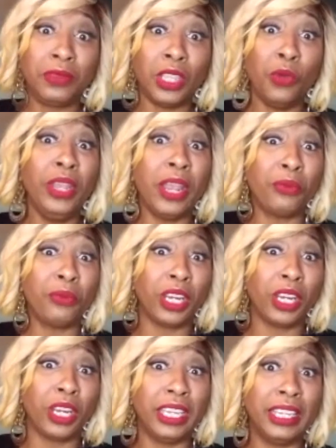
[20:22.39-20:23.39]
I'm
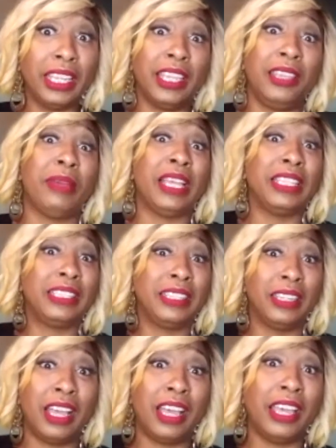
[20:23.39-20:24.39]
working in my
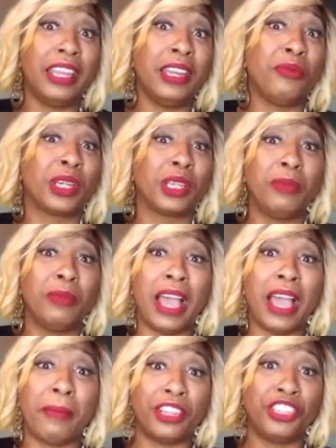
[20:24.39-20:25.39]
salon and I'm working
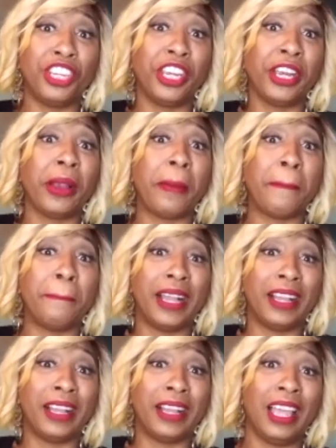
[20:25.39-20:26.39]
behind my chair, my
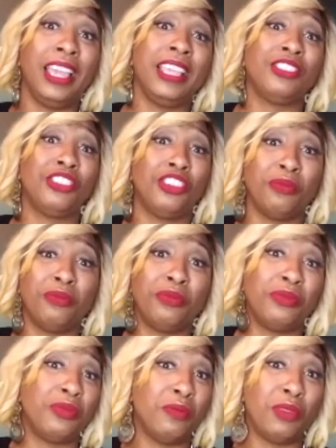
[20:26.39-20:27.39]
clients are
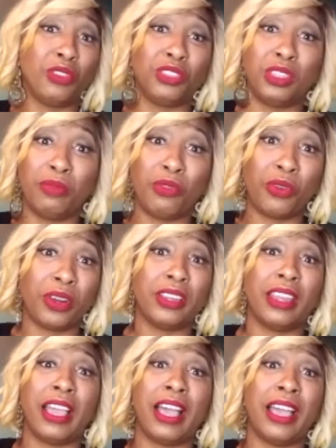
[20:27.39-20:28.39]
the most important.
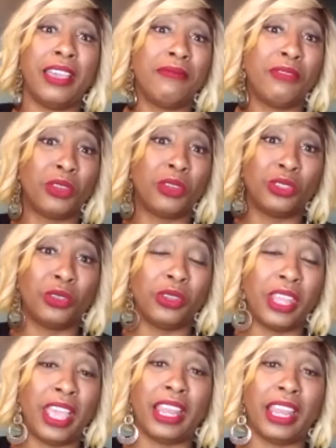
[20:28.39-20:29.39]
I am focused on
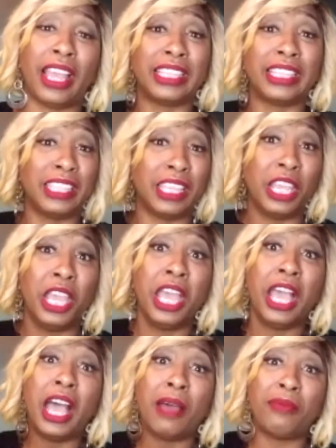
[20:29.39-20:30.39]
that. Like I said,
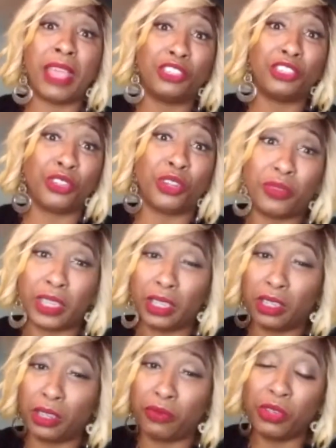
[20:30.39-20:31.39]
I'm not sure
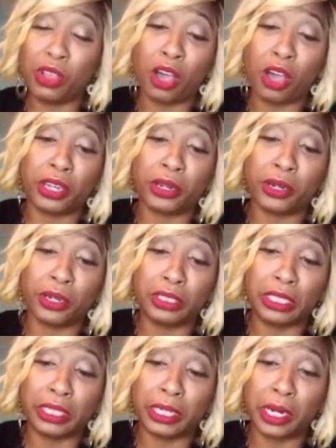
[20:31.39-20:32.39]
if you called it
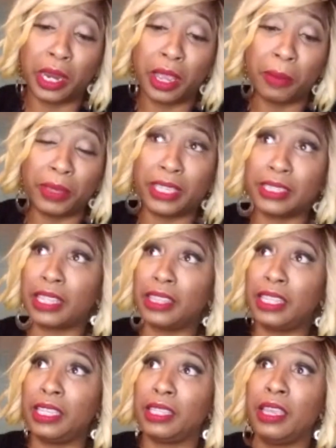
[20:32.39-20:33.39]
earlier, because I think